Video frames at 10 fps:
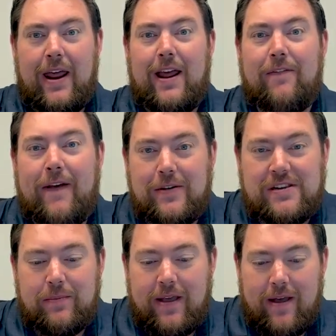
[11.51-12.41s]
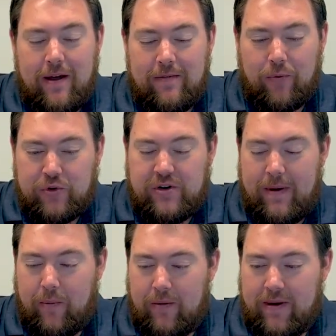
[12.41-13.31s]
And I found something out, unfortunately,
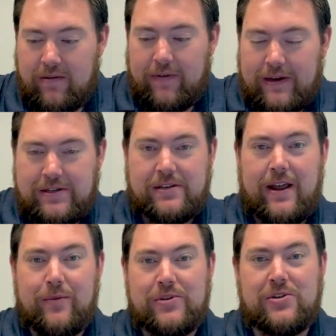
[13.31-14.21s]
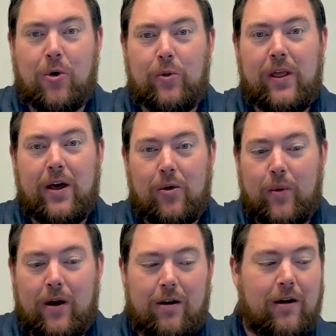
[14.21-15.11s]
about one of my devices that I was totally unaware